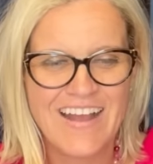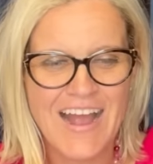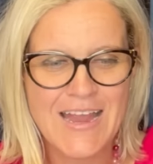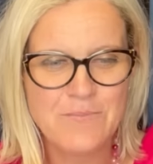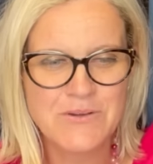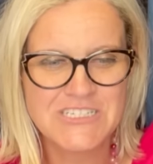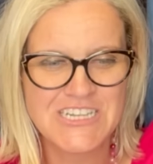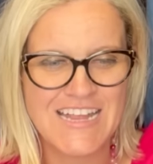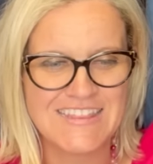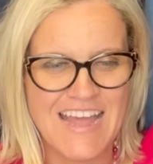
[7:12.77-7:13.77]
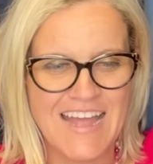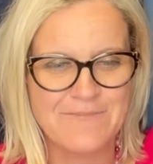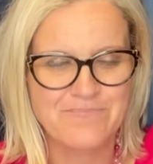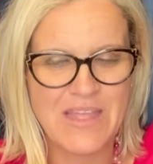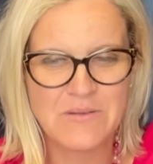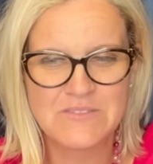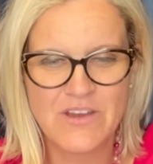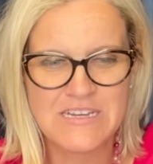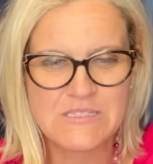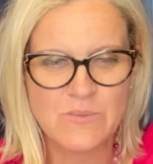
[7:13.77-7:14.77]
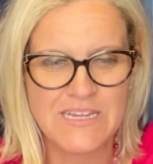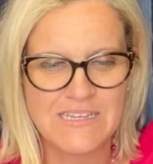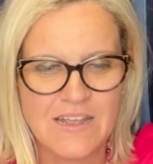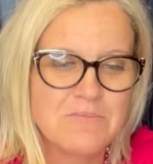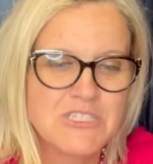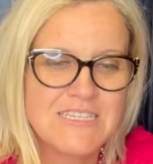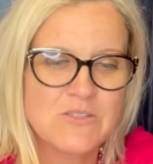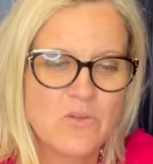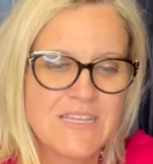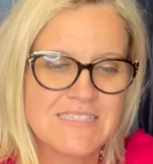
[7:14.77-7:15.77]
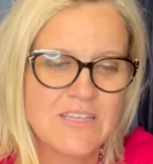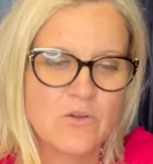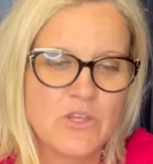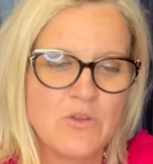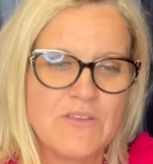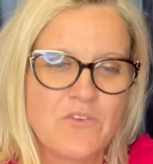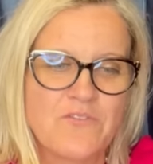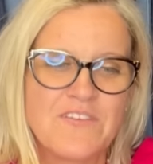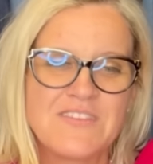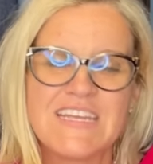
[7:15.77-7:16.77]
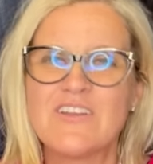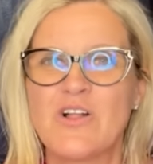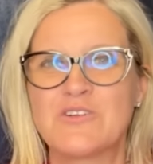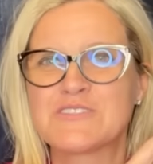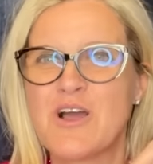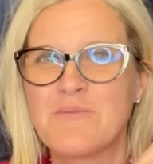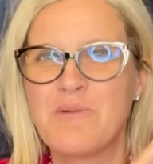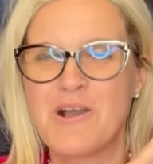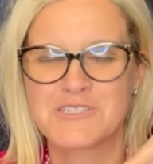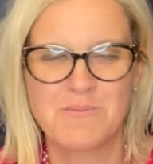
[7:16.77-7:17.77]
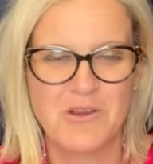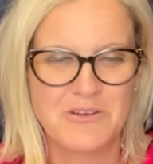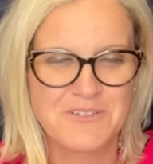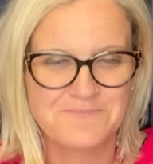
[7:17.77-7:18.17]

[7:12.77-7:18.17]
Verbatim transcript: I appreciate that. That was very sweet. Um, she sold this little cutie for $15 on Poshmark.